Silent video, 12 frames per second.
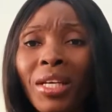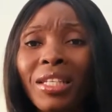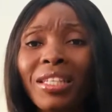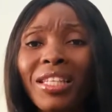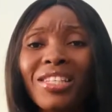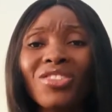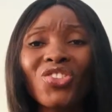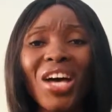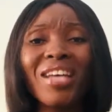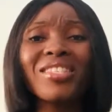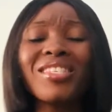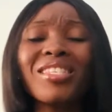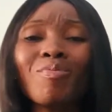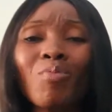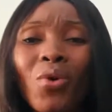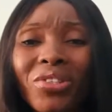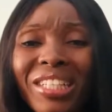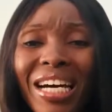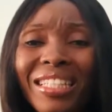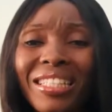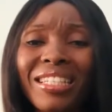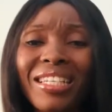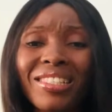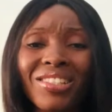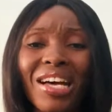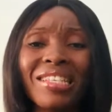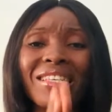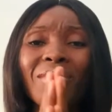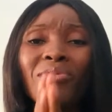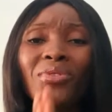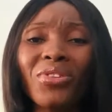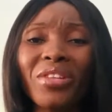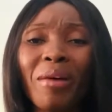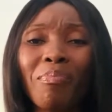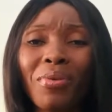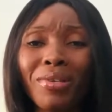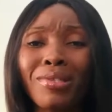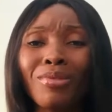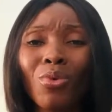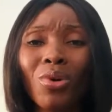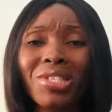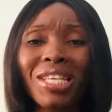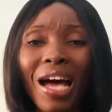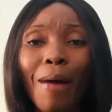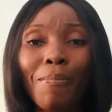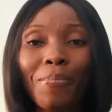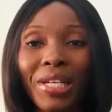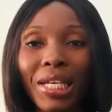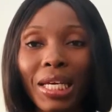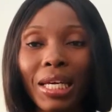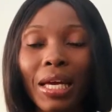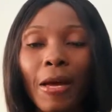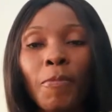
Did they jazz his mother? Did they jazz every other person? What's happening?